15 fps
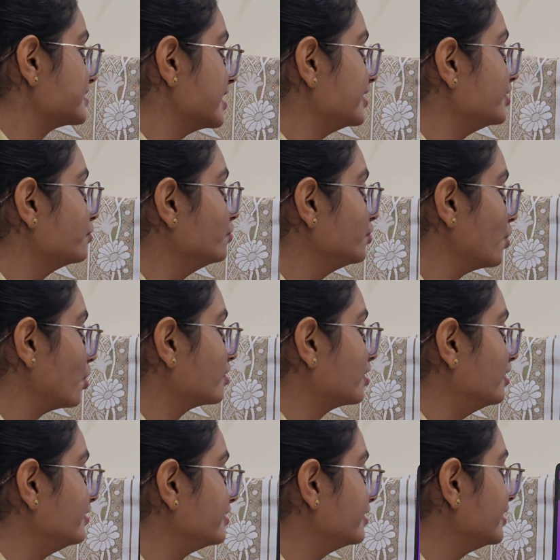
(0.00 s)
scheduled on
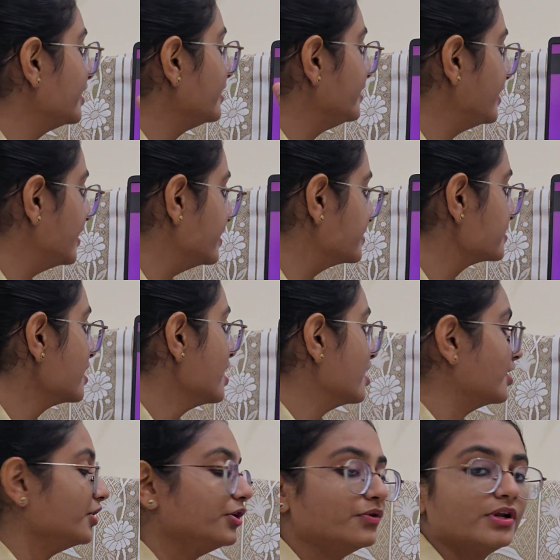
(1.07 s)
alternate days
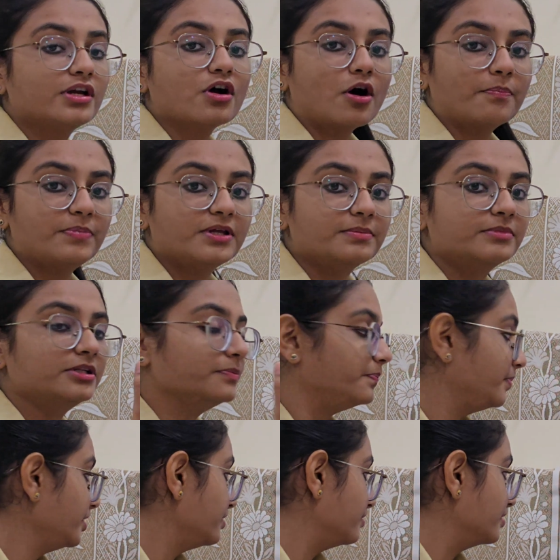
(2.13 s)
during
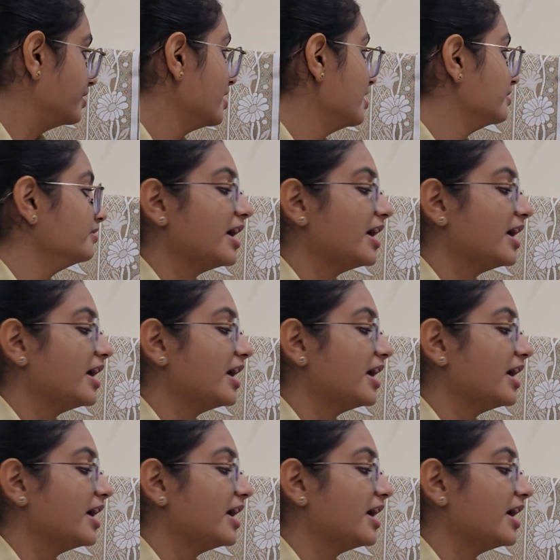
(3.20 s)
optimal period.